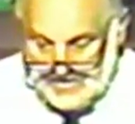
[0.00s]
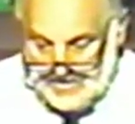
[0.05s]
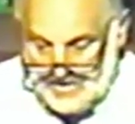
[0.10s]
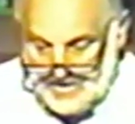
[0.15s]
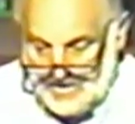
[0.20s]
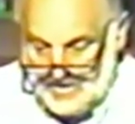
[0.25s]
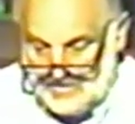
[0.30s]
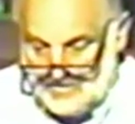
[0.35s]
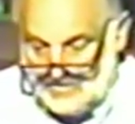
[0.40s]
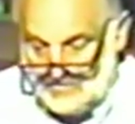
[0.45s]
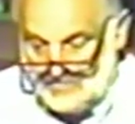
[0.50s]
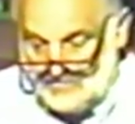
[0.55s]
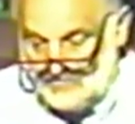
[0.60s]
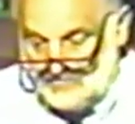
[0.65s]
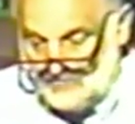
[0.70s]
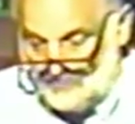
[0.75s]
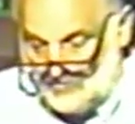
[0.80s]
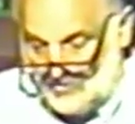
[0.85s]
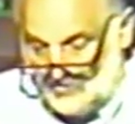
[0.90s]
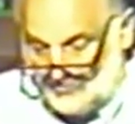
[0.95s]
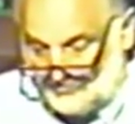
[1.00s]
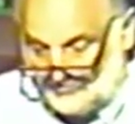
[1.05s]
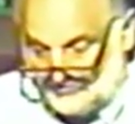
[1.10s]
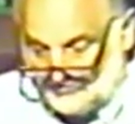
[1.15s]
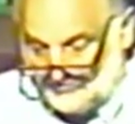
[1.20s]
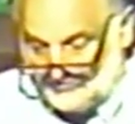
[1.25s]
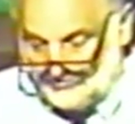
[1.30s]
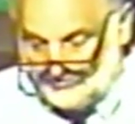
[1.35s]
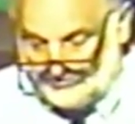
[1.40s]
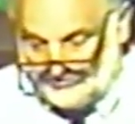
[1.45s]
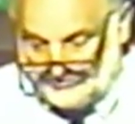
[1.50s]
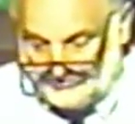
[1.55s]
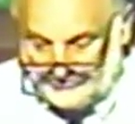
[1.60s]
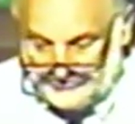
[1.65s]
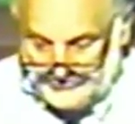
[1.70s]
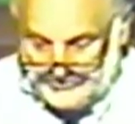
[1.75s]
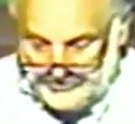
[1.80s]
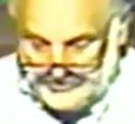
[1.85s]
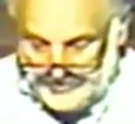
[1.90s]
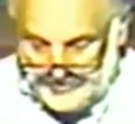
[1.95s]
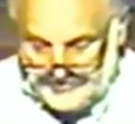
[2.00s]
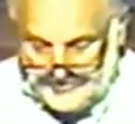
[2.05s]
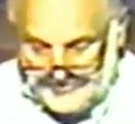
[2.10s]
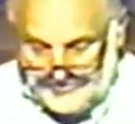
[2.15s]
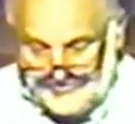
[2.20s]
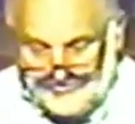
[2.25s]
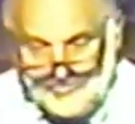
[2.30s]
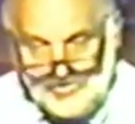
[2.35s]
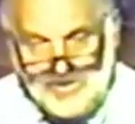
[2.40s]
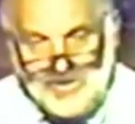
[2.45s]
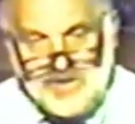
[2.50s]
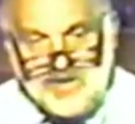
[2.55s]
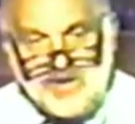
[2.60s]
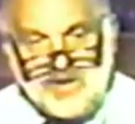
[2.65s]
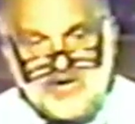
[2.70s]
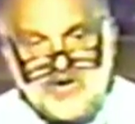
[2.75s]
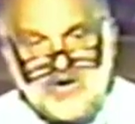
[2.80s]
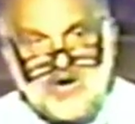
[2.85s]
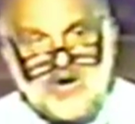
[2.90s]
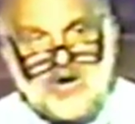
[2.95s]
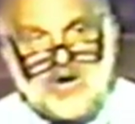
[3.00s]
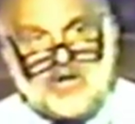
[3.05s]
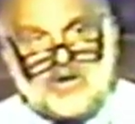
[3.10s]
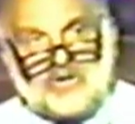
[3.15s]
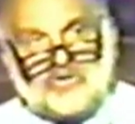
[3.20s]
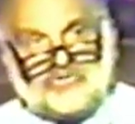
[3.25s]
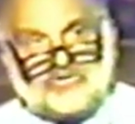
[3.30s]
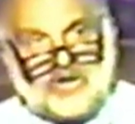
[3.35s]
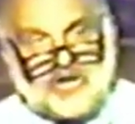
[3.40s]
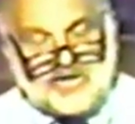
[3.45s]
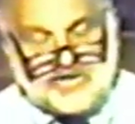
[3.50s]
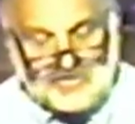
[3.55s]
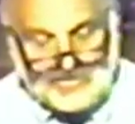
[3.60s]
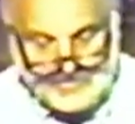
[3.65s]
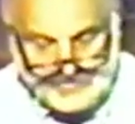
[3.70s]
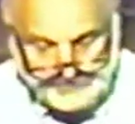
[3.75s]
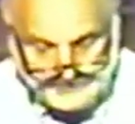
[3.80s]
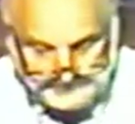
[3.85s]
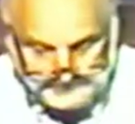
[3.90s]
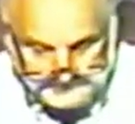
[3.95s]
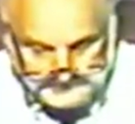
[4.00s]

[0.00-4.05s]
in verses 2 and 3, God is like a